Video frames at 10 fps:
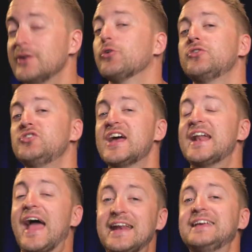in order to get
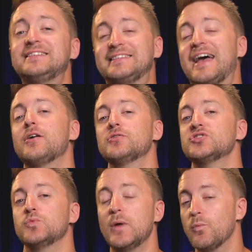any sound
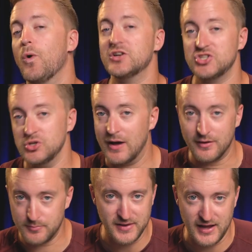we want to out
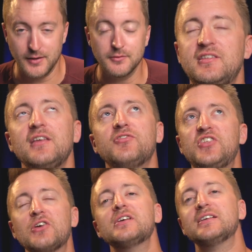of the piano. You see,
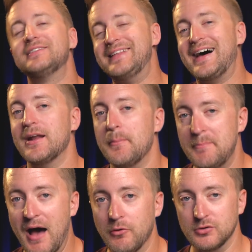theory is not
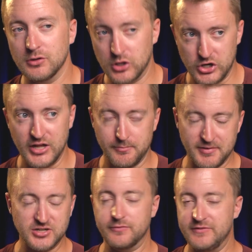about learning a
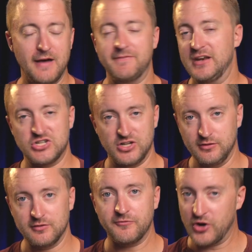bunch of
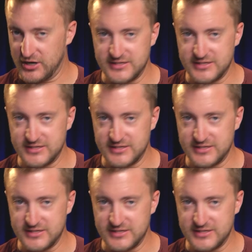definitions for a